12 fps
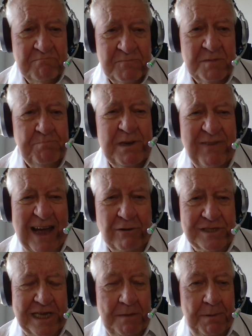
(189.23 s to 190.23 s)
It's a bit of
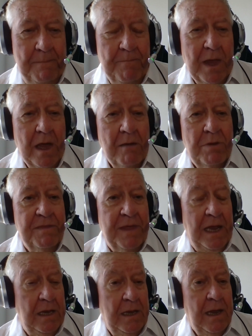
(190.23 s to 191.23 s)
housekeeping. But
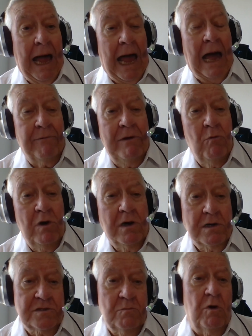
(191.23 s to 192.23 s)
then how it works.